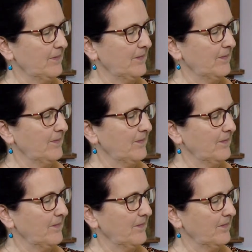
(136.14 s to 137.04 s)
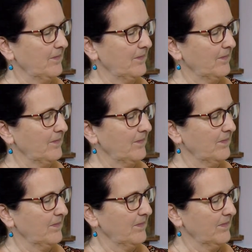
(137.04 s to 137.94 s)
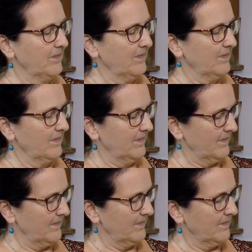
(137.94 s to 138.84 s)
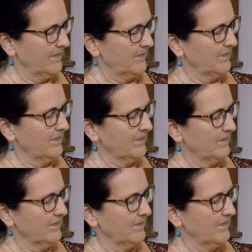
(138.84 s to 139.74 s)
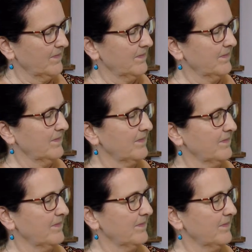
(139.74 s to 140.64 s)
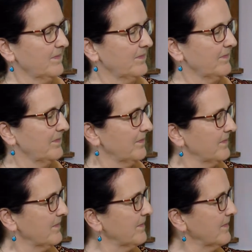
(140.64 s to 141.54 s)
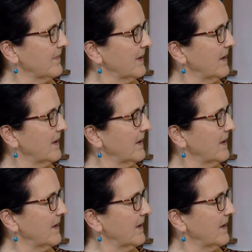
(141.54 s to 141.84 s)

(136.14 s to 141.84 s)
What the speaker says: (silence)